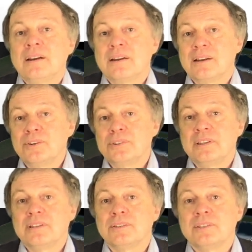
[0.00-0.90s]
goes
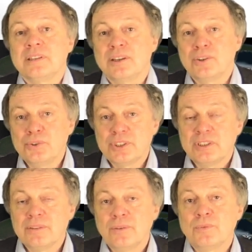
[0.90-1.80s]
into the
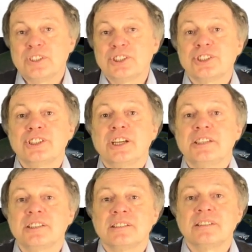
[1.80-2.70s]
ocean, which
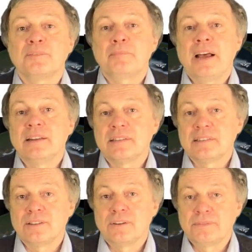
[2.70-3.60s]
changes the
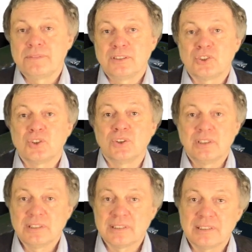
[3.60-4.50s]
balance of
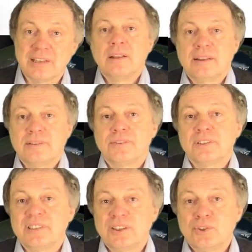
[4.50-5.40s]
salts, and therefore
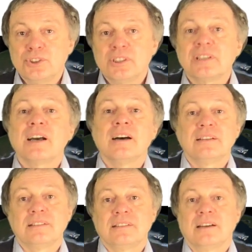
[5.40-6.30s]
the ocean
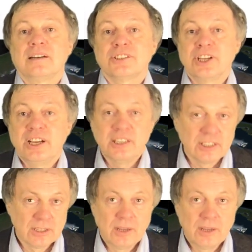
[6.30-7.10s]
currents are changed.